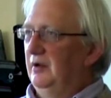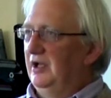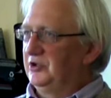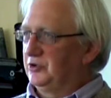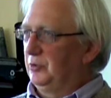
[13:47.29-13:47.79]

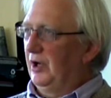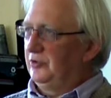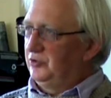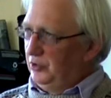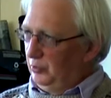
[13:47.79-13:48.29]
issue
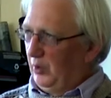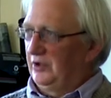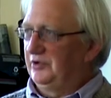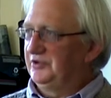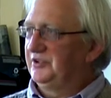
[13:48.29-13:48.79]
a new
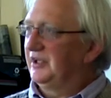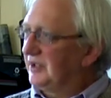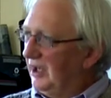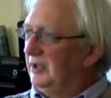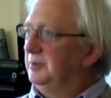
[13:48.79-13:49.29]
warrant,
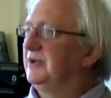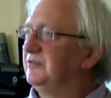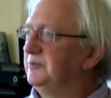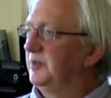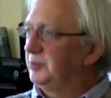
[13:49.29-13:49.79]
it can't be
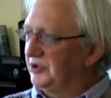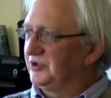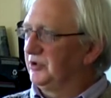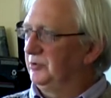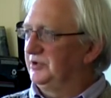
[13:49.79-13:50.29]
from the
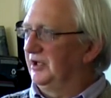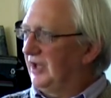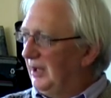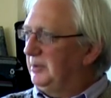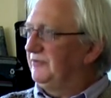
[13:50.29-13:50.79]
prosecutor, it
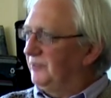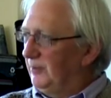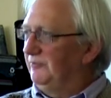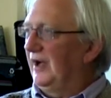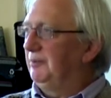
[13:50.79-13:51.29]
can't be
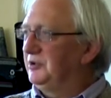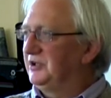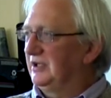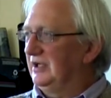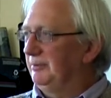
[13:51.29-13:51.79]
from that
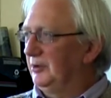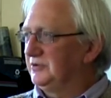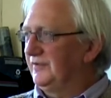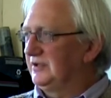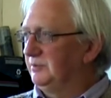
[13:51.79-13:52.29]
particularly
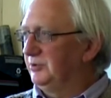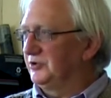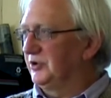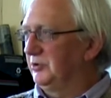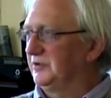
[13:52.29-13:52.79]
motivated
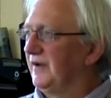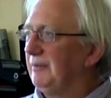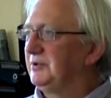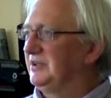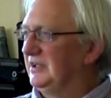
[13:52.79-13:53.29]
prosecutor.
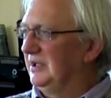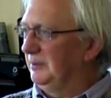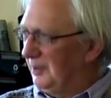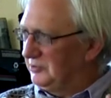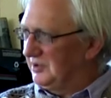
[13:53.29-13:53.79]
That
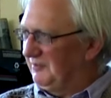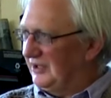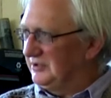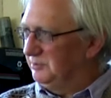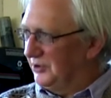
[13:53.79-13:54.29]
particularly
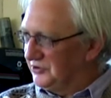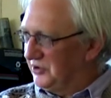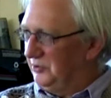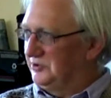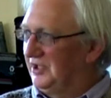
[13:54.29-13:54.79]
motivated
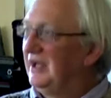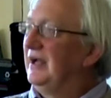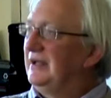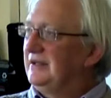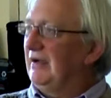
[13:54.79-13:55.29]
prosecutor
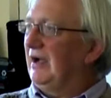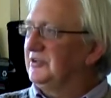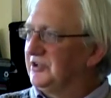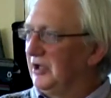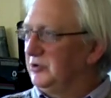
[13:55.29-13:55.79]
now
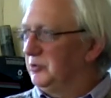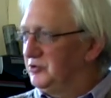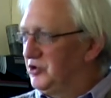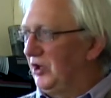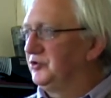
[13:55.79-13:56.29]
has to go to a
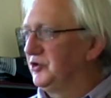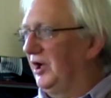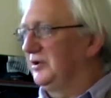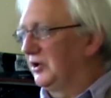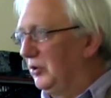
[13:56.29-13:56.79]
judge
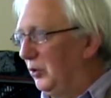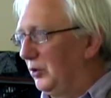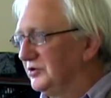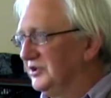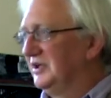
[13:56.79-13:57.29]
and a
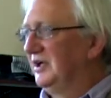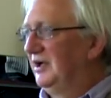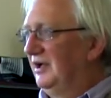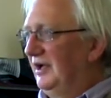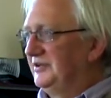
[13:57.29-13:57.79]
court
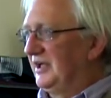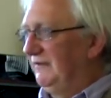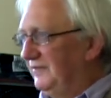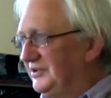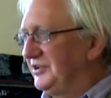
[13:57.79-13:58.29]
and
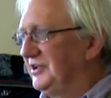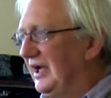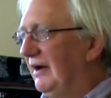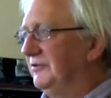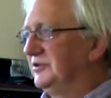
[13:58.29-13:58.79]
say, this is
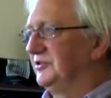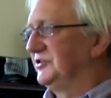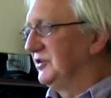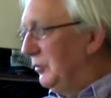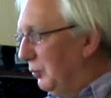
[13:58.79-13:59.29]
the
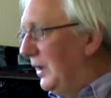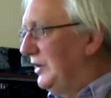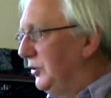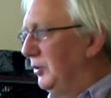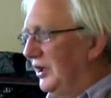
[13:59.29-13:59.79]
evidence, will
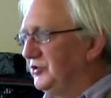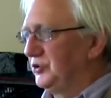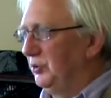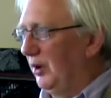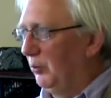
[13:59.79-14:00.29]
you
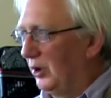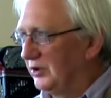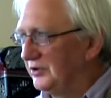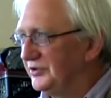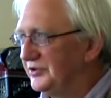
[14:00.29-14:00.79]
issue a
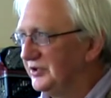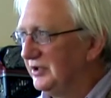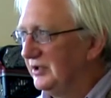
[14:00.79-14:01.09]
warrant?